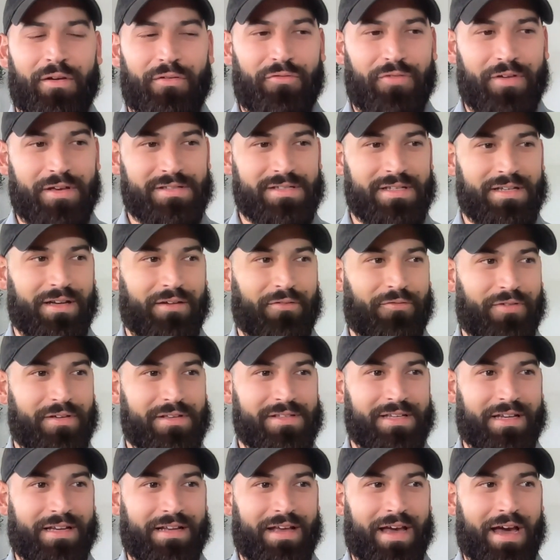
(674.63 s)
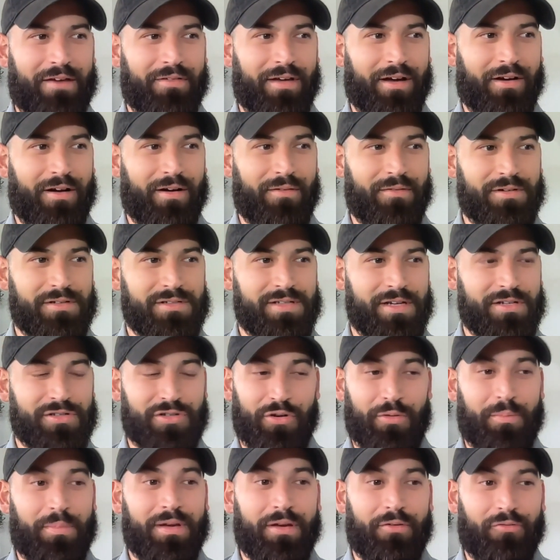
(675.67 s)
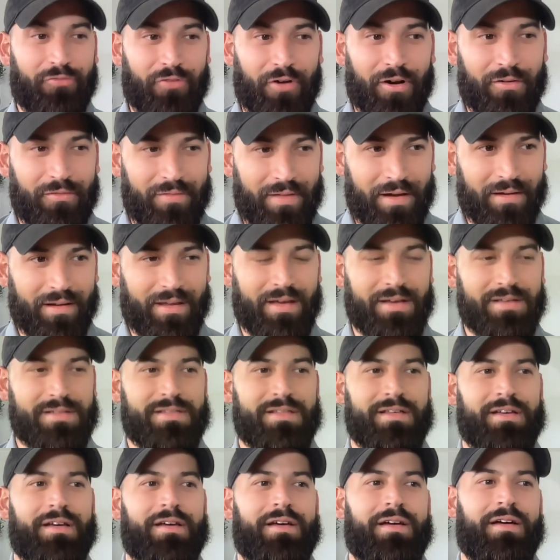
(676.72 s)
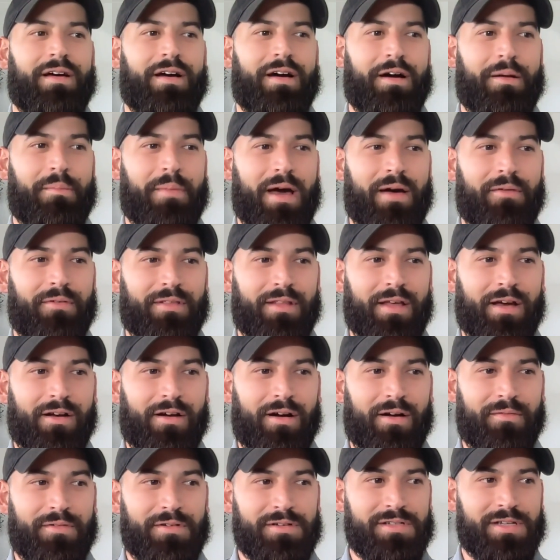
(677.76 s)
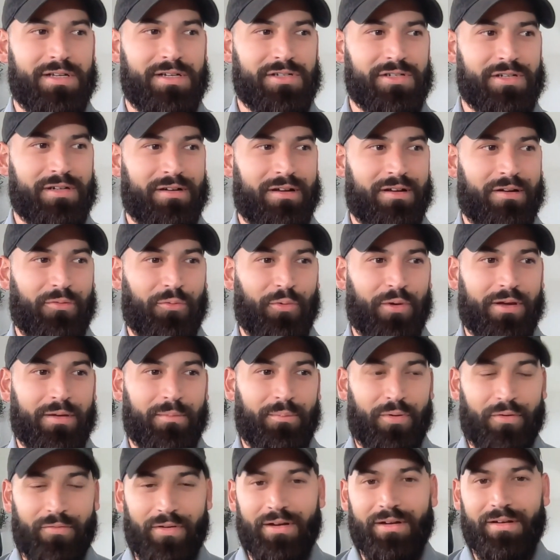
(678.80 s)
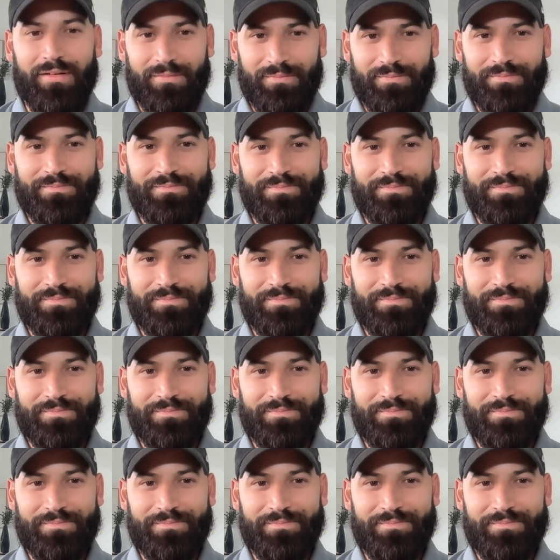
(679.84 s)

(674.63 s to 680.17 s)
physically have that conversation or be in front of that guest, having that conversation, and we can prevent it.